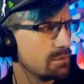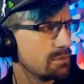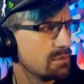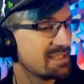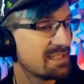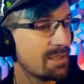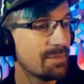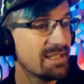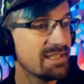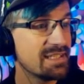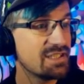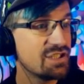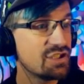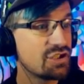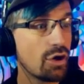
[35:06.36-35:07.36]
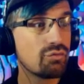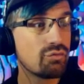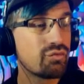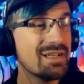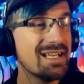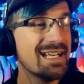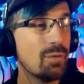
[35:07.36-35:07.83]
Something that you
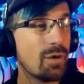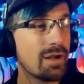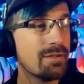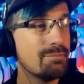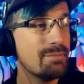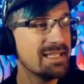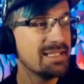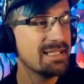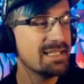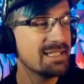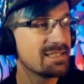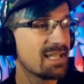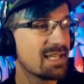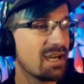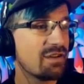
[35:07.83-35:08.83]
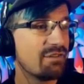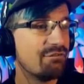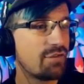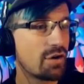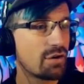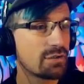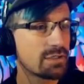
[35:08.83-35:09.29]
don't really want to meet in a
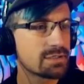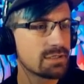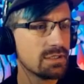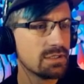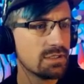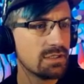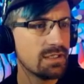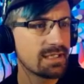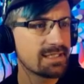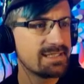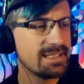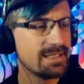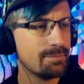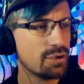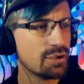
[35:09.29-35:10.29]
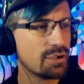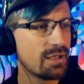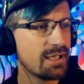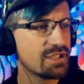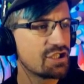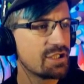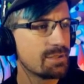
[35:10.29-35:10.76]
dark forest. I can see the
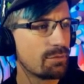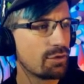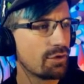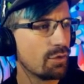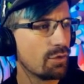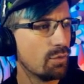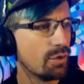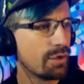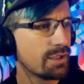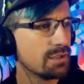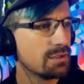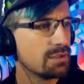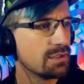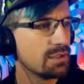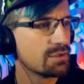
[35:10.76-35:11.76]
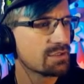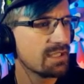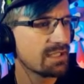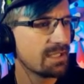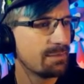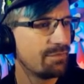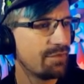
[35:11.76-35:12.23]
moonlight shimmer on the water. It looks
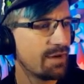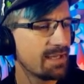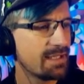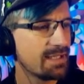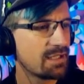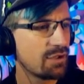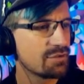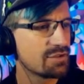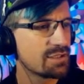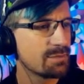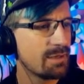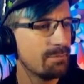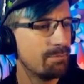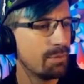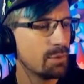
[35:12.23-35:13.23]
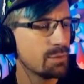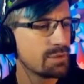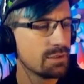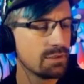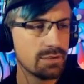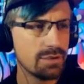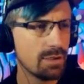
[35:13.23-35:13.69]
like I'm finally close to my boat.
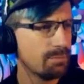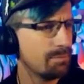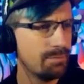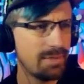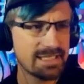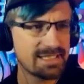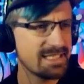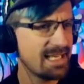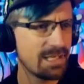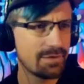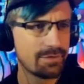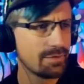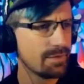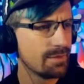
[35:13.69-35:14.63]
Nope, back to the house.